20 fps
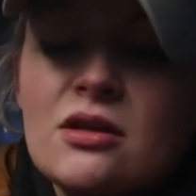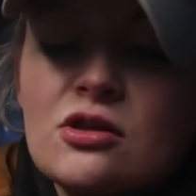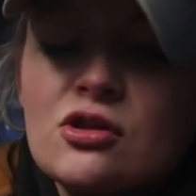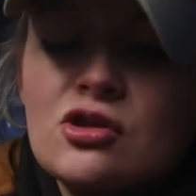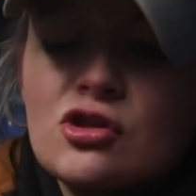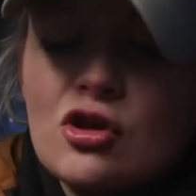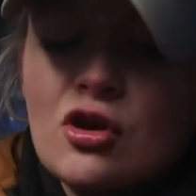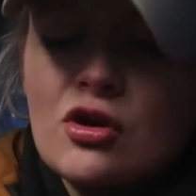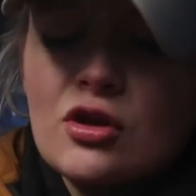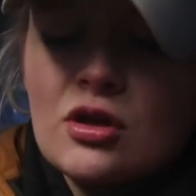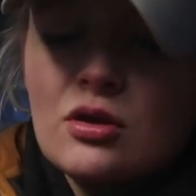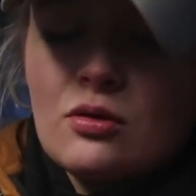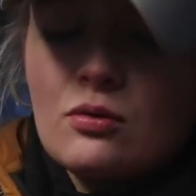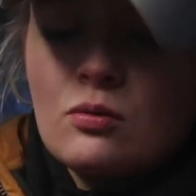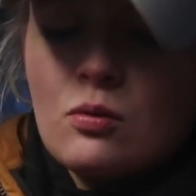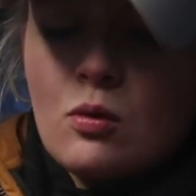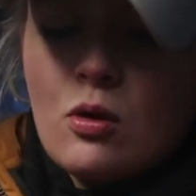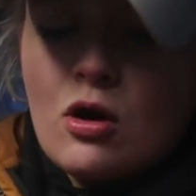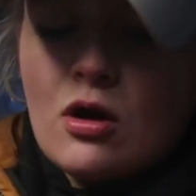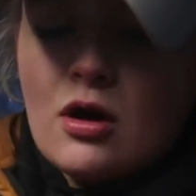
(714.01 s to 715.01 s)
show you
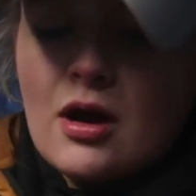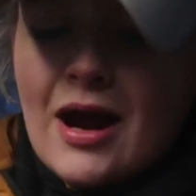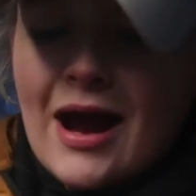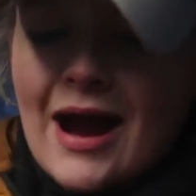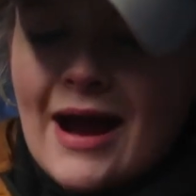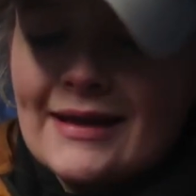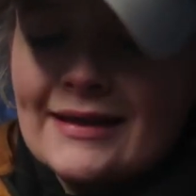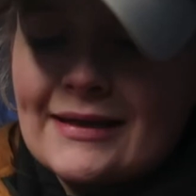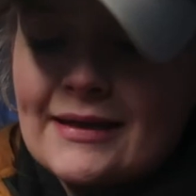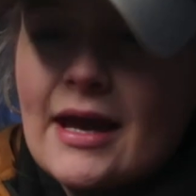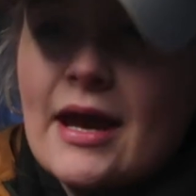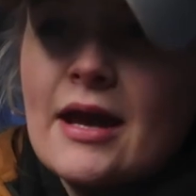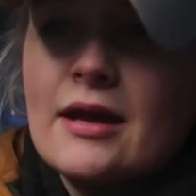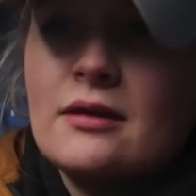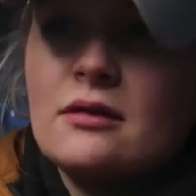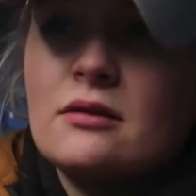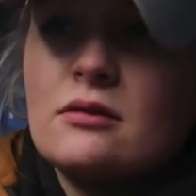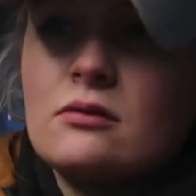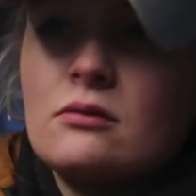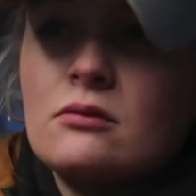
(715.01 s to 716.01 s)
what I get.
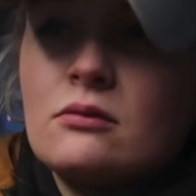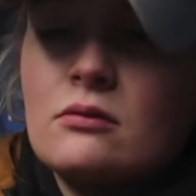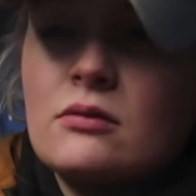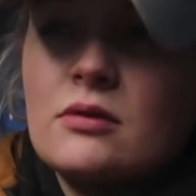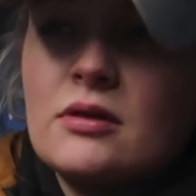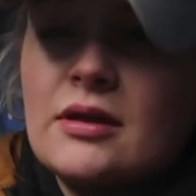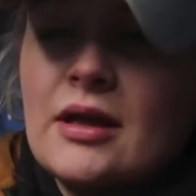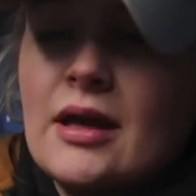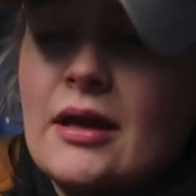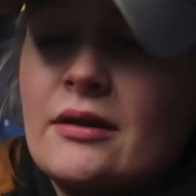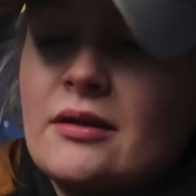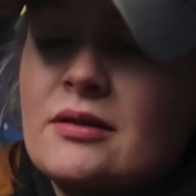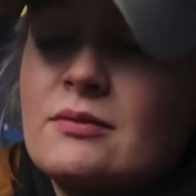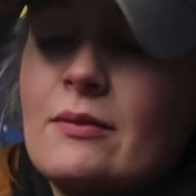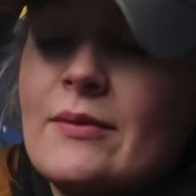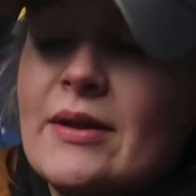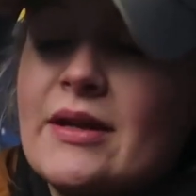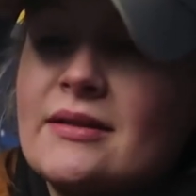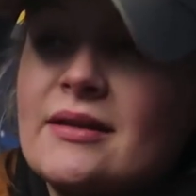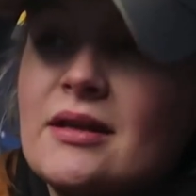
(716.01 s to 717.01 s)
Yeah, that's
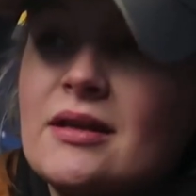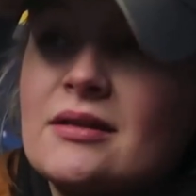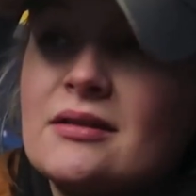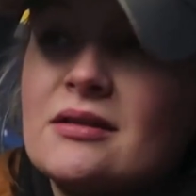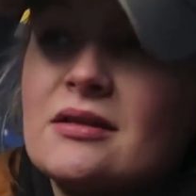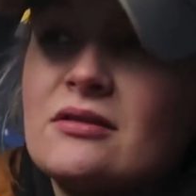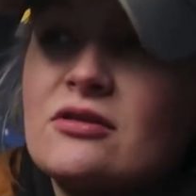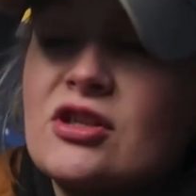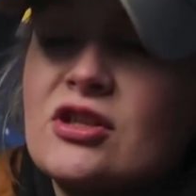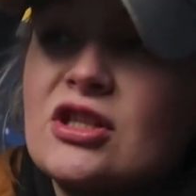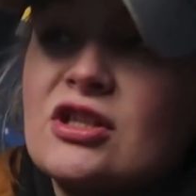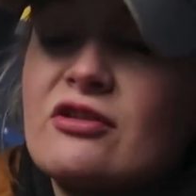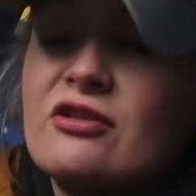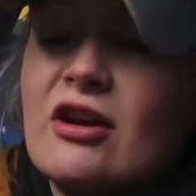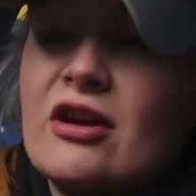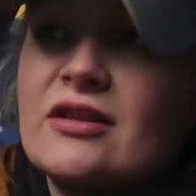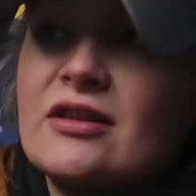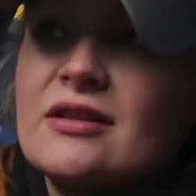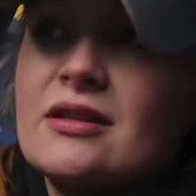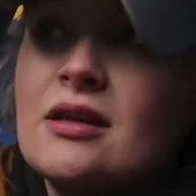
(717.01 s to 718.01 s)
what I meant to say, isn't it? Jesus
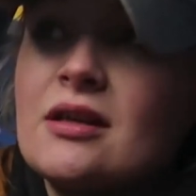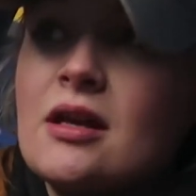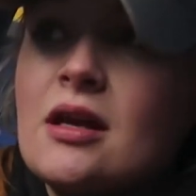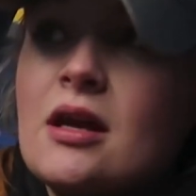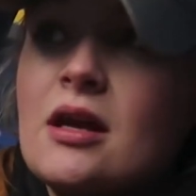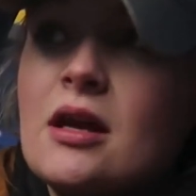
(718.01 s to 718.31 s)
Christ.